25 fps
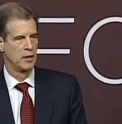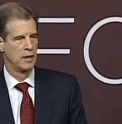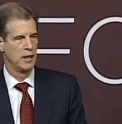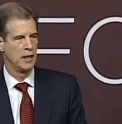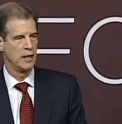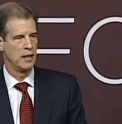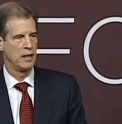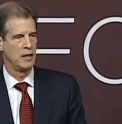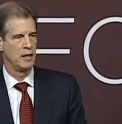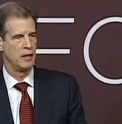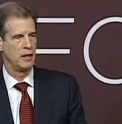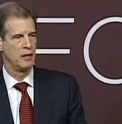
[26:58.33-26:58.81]

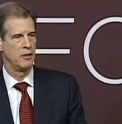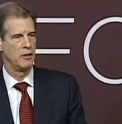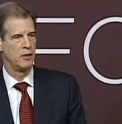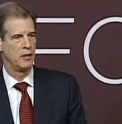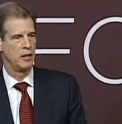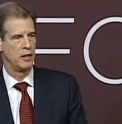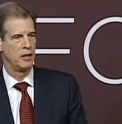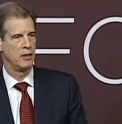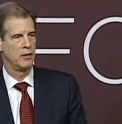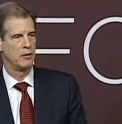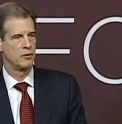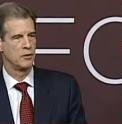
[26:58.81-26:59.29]
in
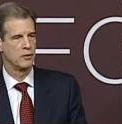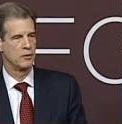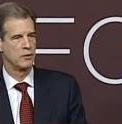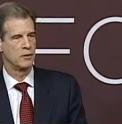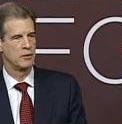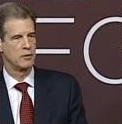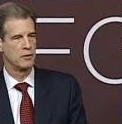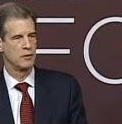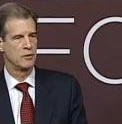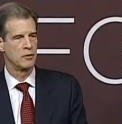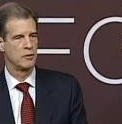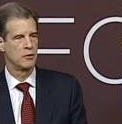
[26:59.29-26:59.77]
Indonesia,
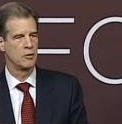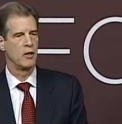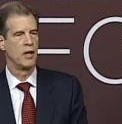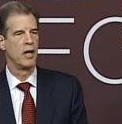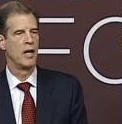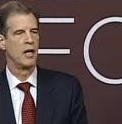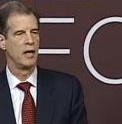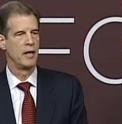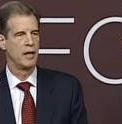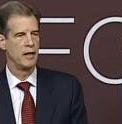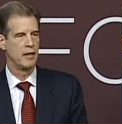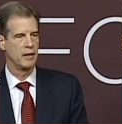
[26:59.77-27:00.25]
to
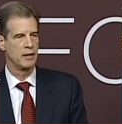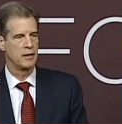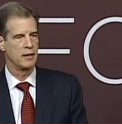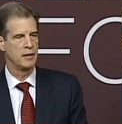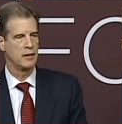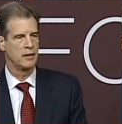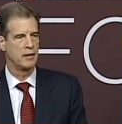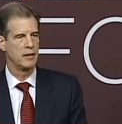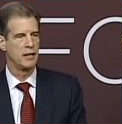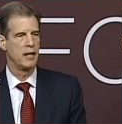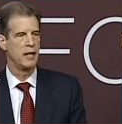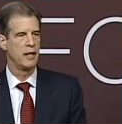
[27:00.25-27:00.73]
try to
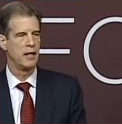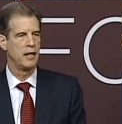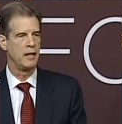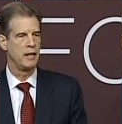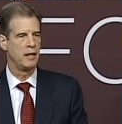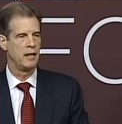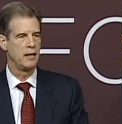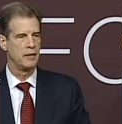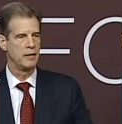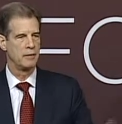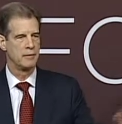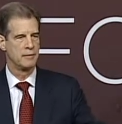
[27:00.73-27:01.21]

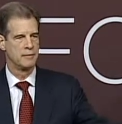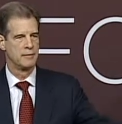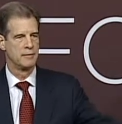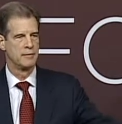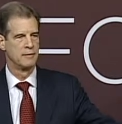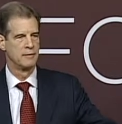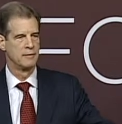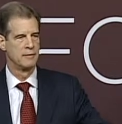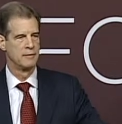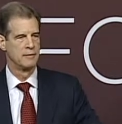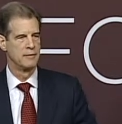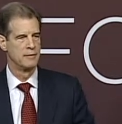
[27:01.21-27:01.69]
contain
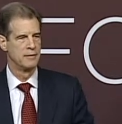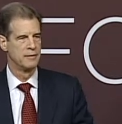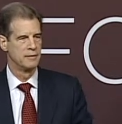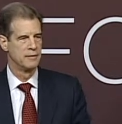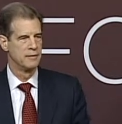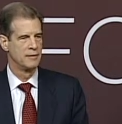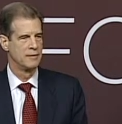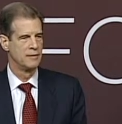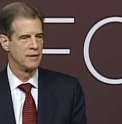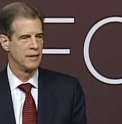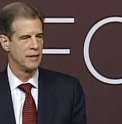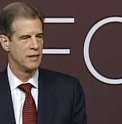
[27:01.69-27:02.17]

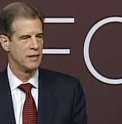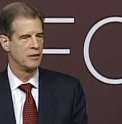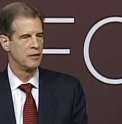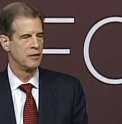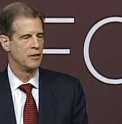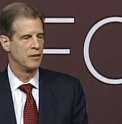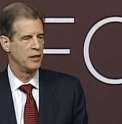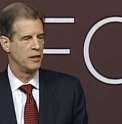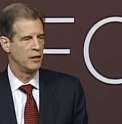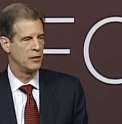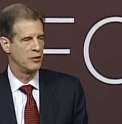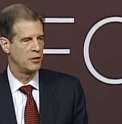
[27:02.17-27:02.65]

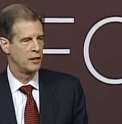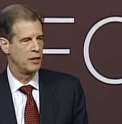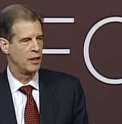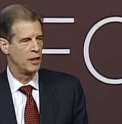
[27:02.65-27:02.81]
Indonesian